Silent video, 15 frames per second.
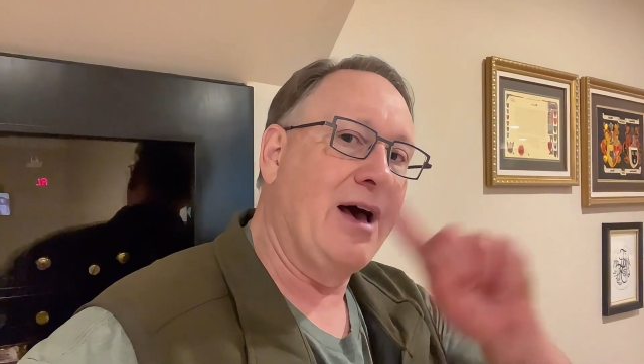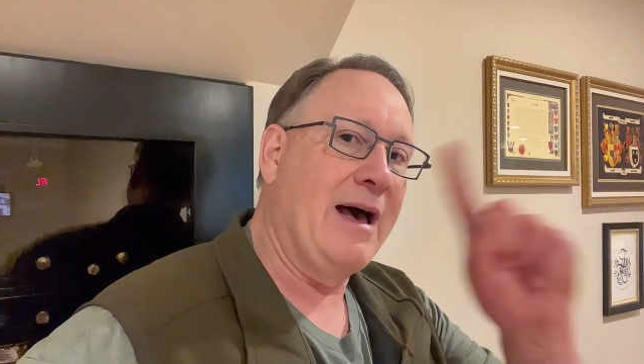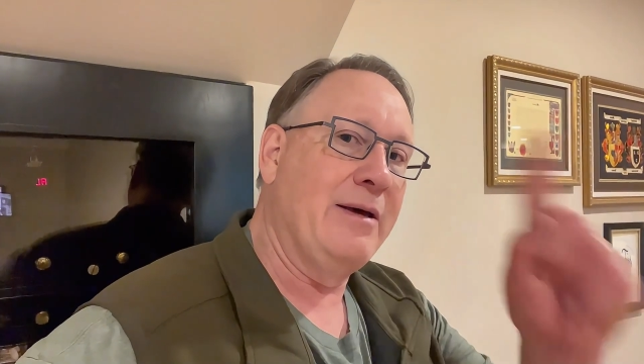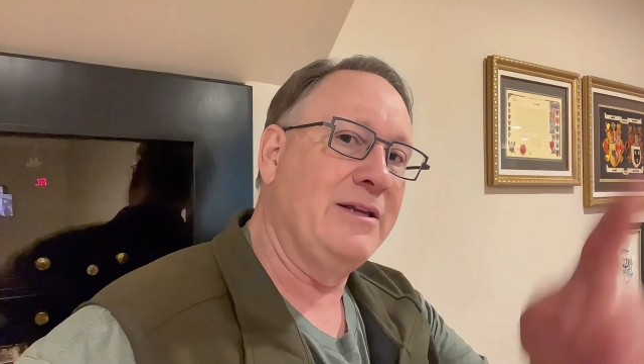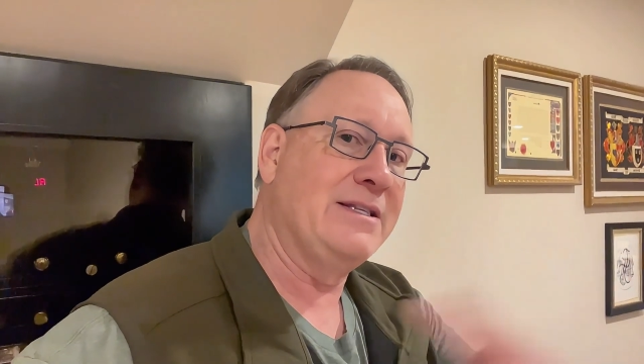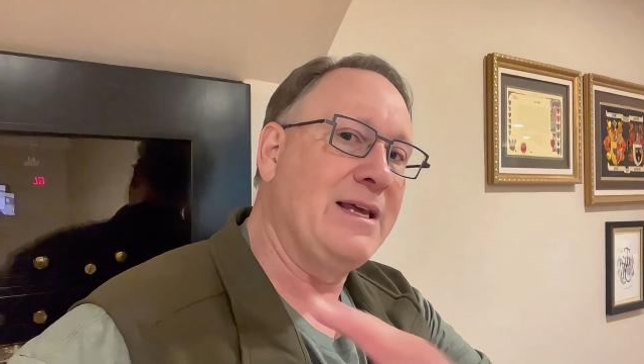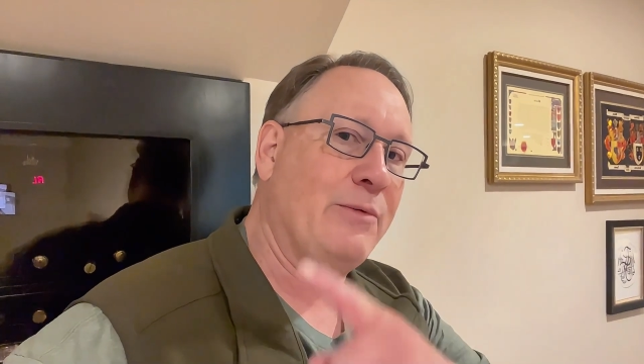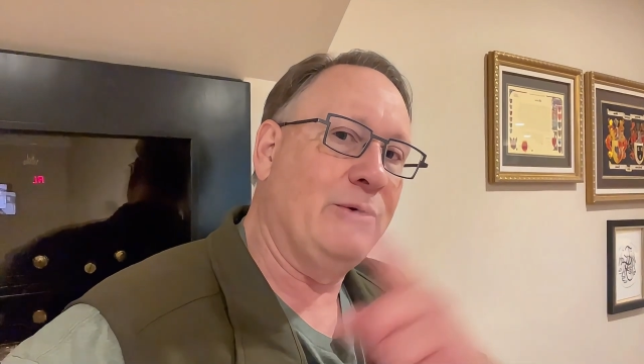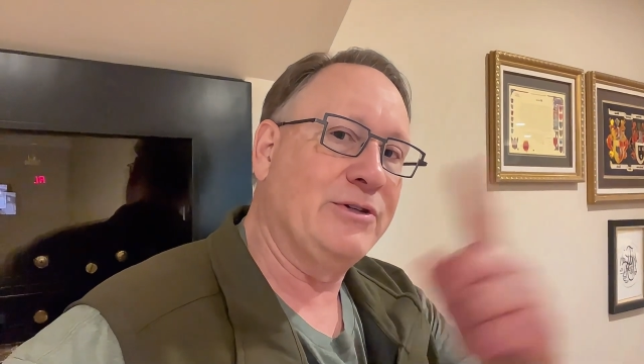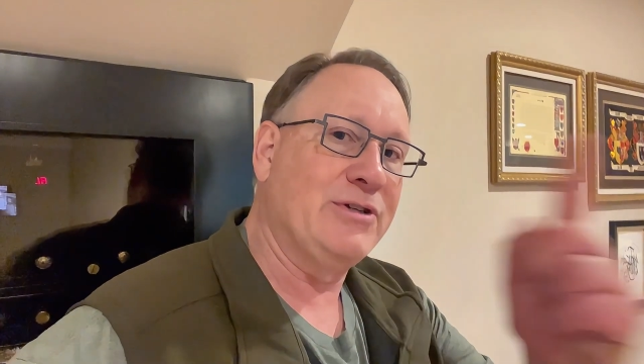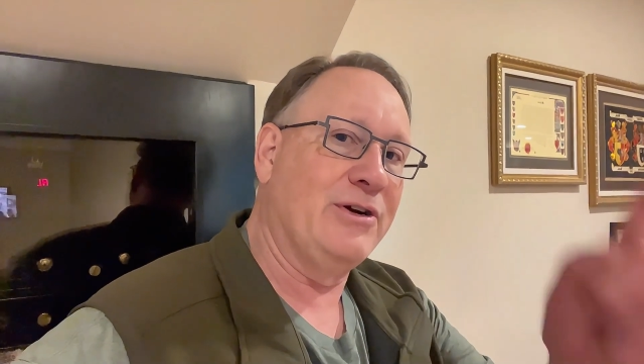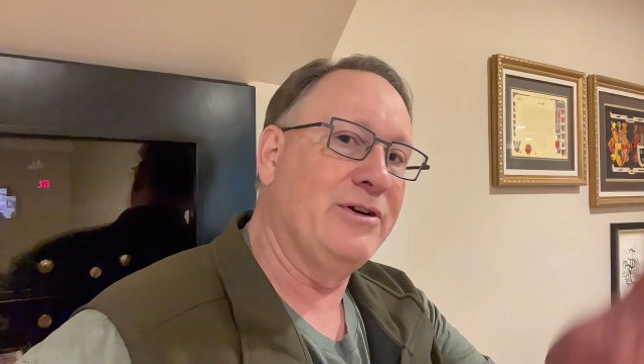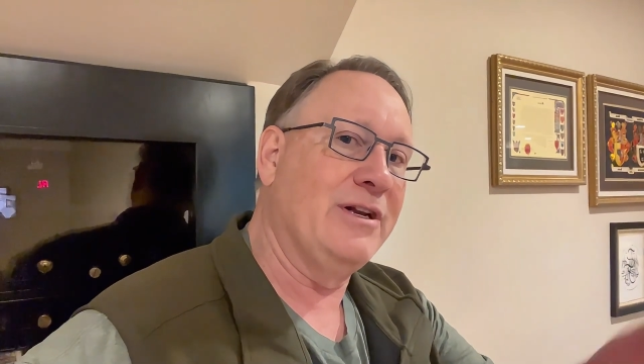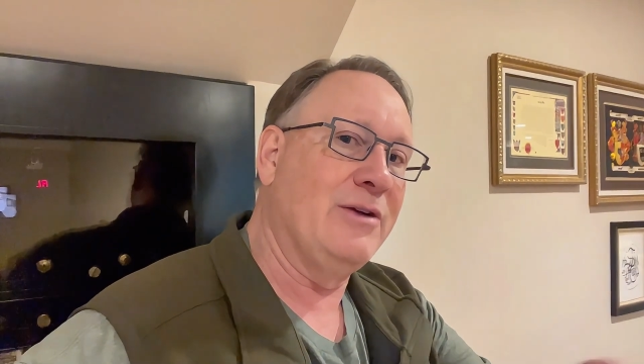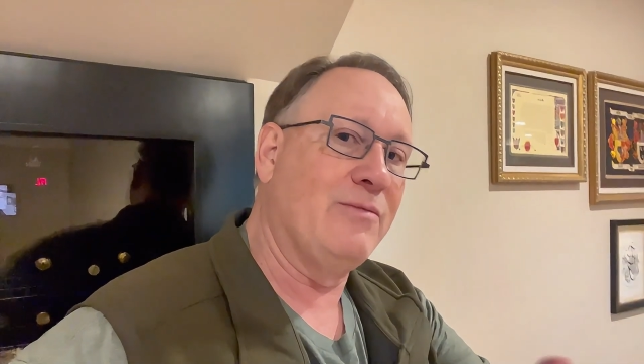how do you say we'll
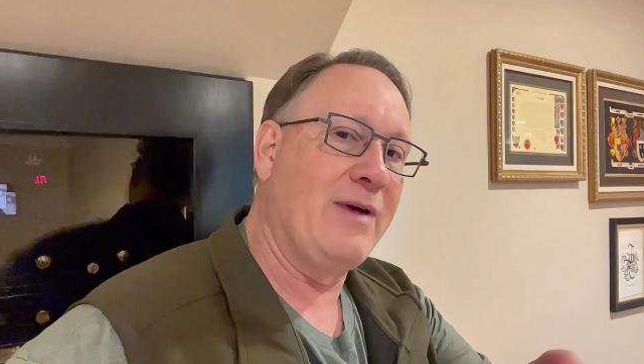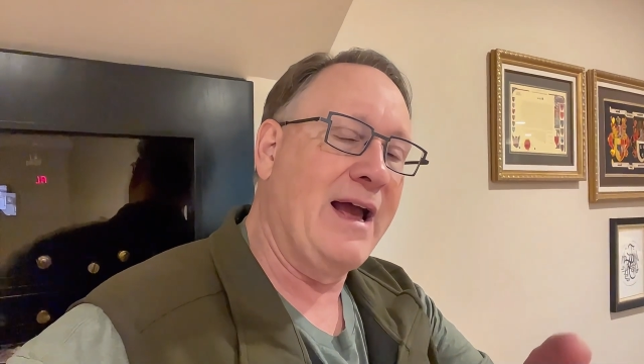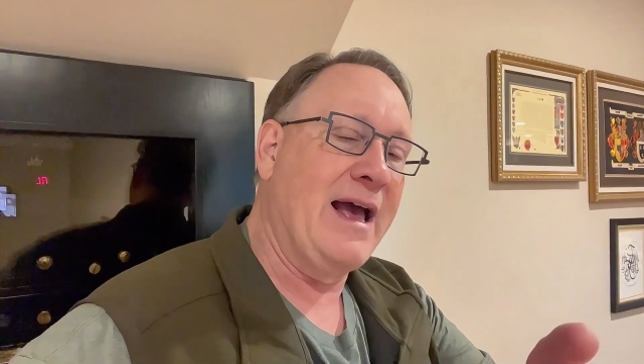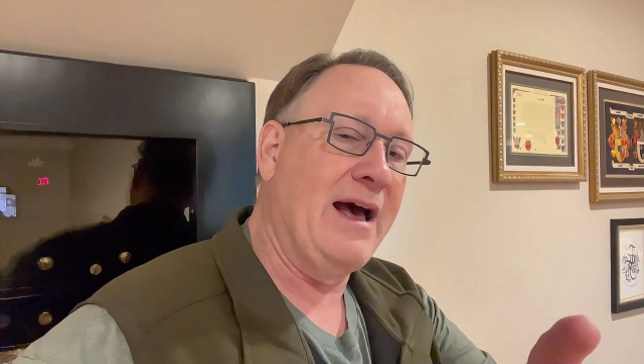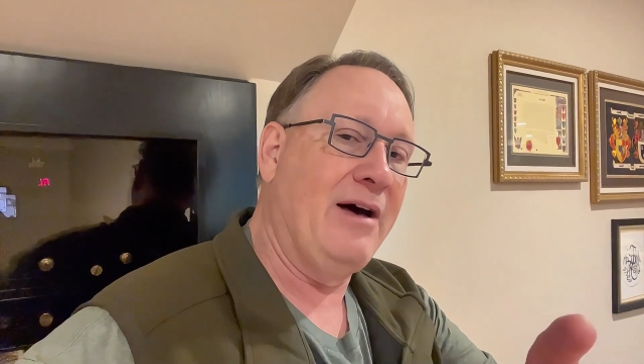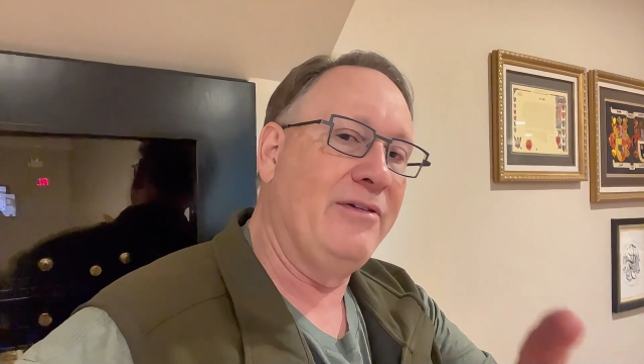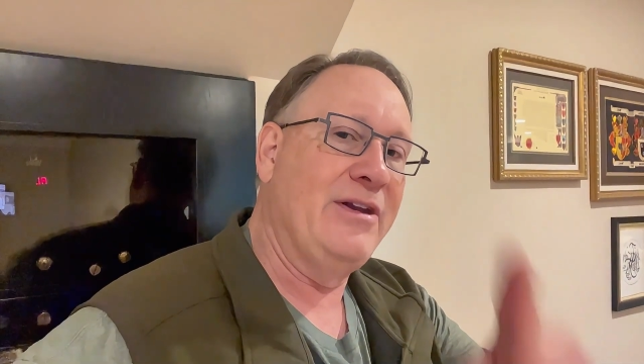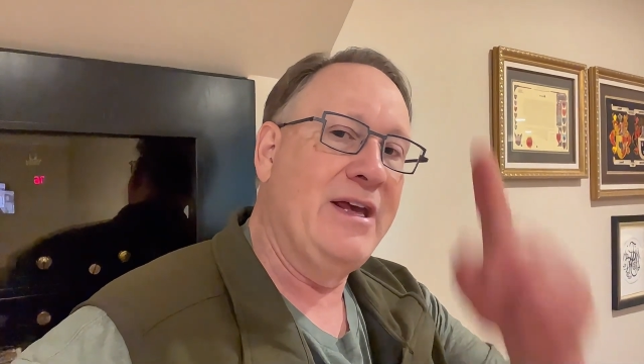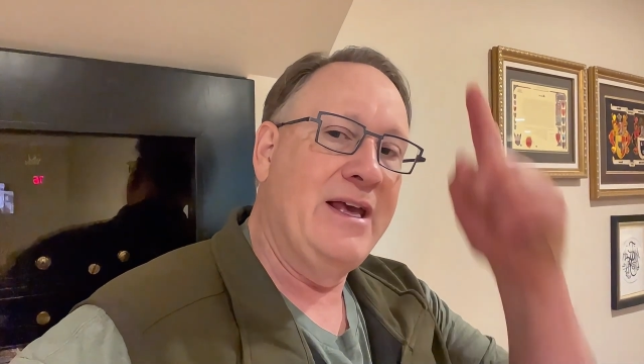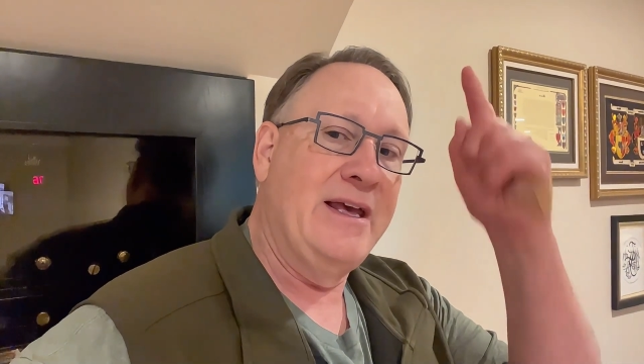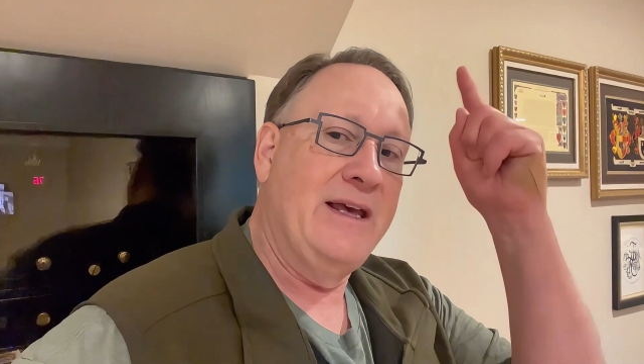turn it around,